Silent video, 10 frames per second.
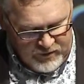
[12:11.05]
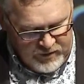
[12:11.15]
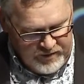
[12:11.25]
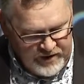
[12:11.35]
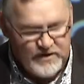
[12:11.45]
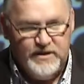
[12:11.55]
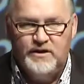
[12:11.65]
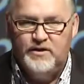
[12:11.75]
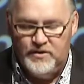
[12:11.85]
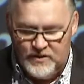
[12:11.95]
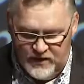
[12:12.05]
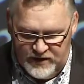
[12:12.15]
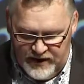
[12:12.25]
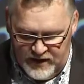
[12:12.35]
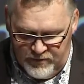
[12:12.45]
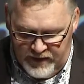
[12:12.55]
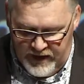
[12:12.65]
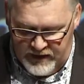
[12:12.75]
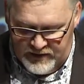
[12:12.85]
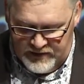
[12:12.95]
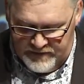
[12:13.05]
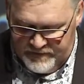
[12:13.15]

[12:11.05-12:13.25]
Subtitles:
when we consider the use of those standard plans.